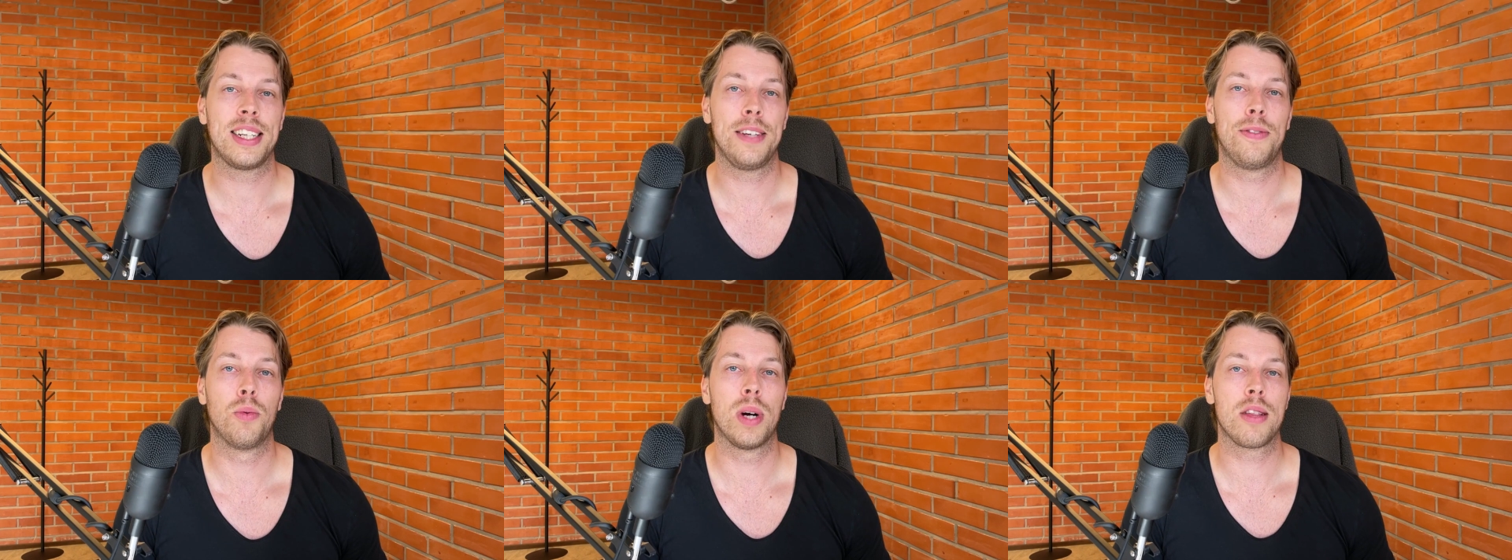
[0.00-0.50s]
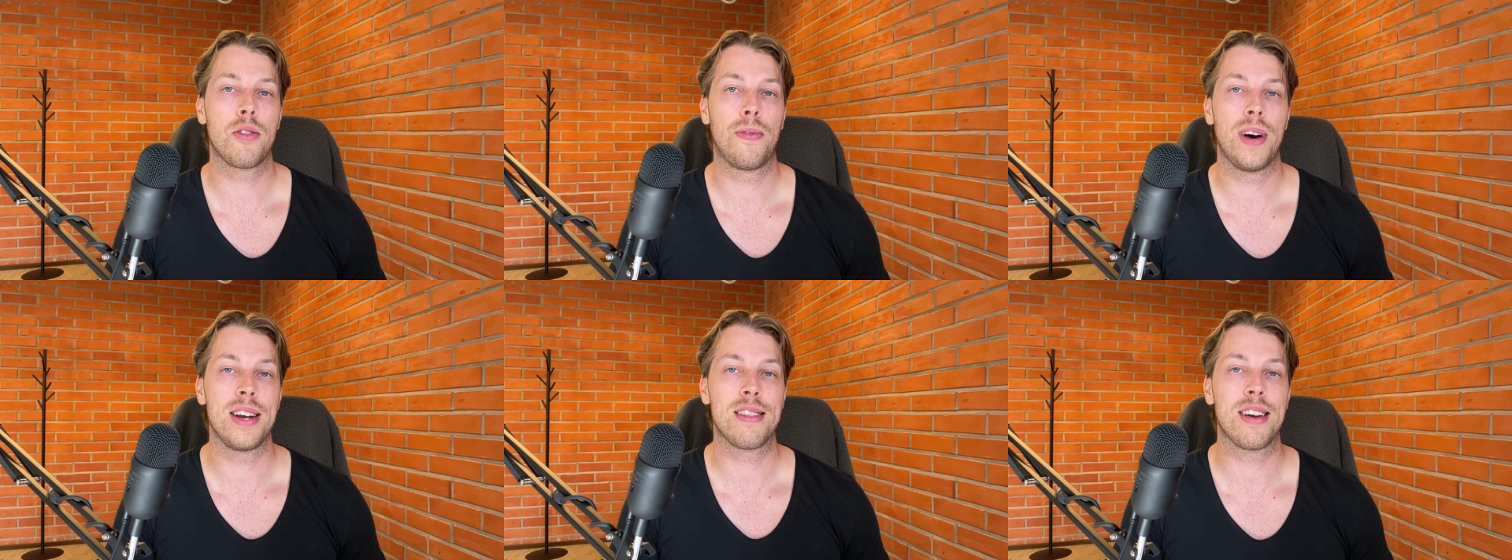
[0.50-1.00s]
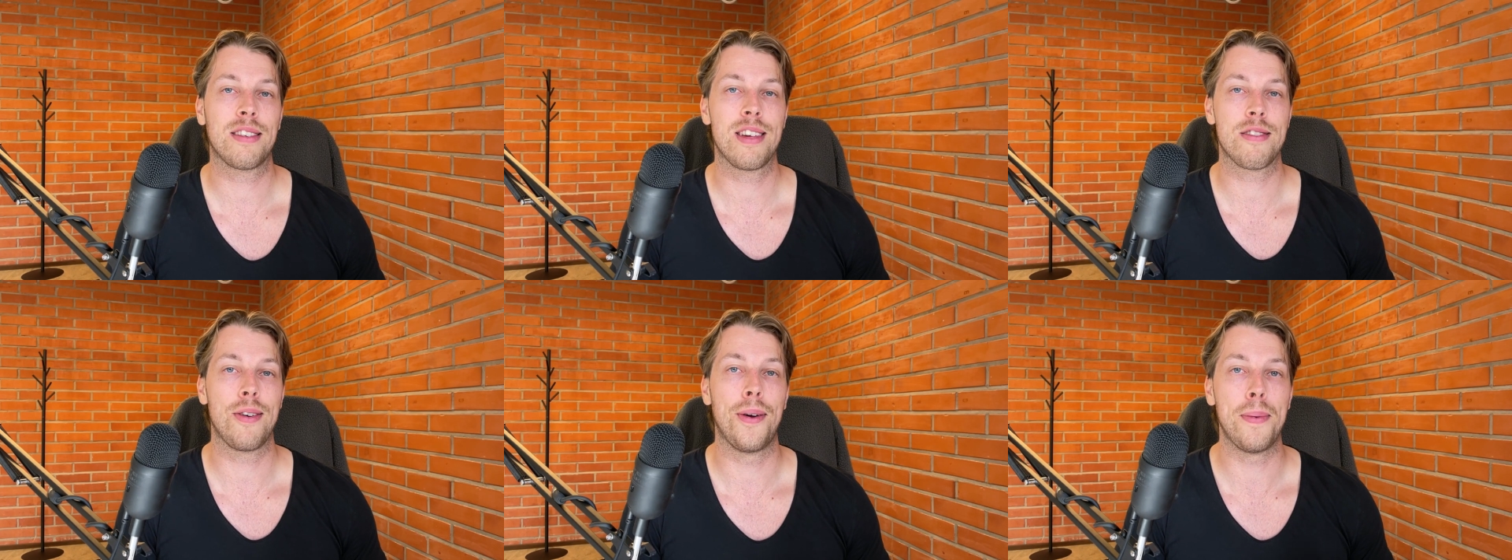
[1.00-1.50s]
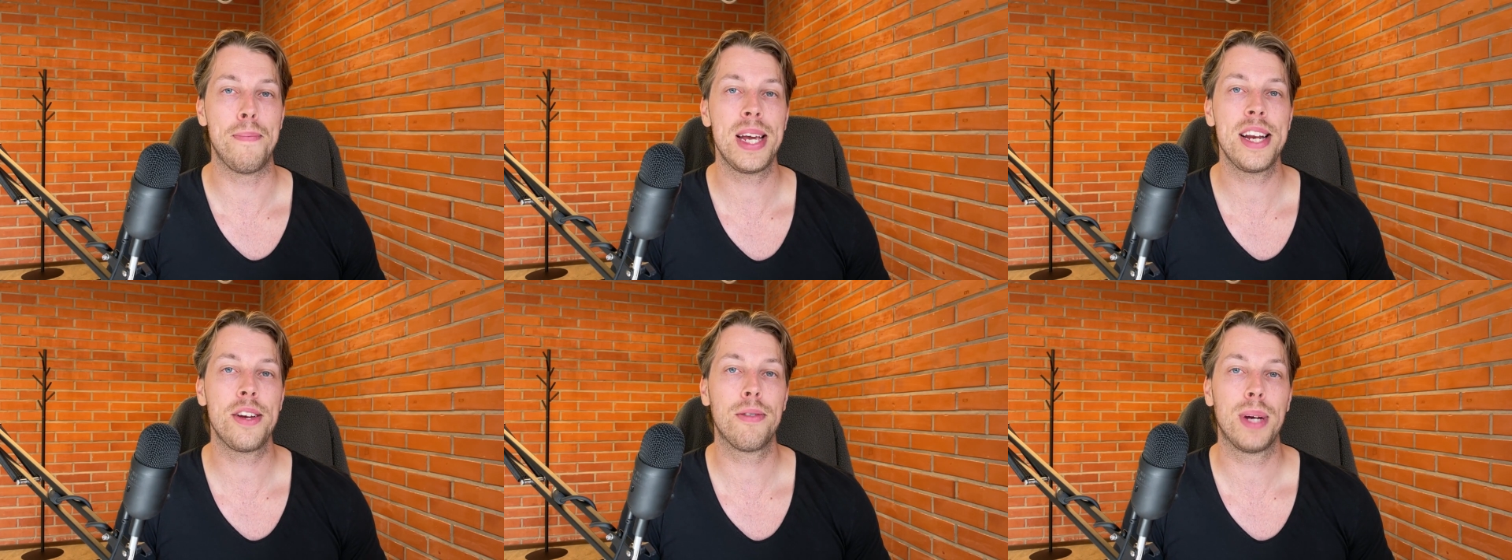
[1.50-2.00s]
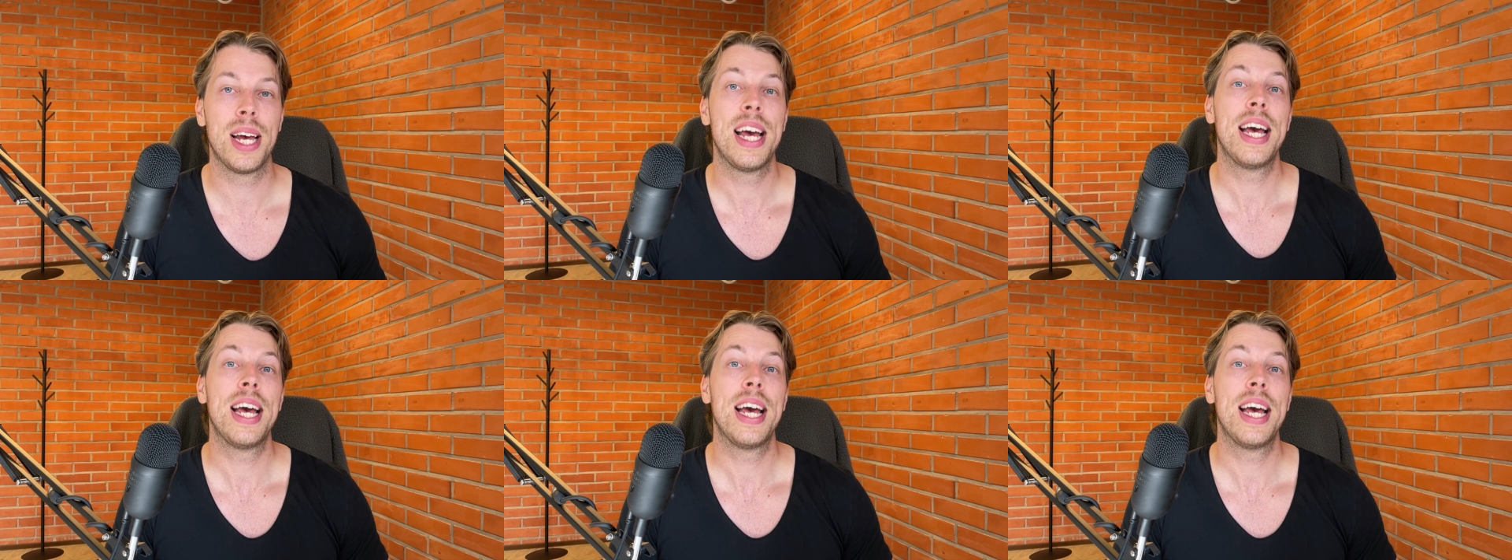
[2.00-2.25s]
if you want to find success on Medium,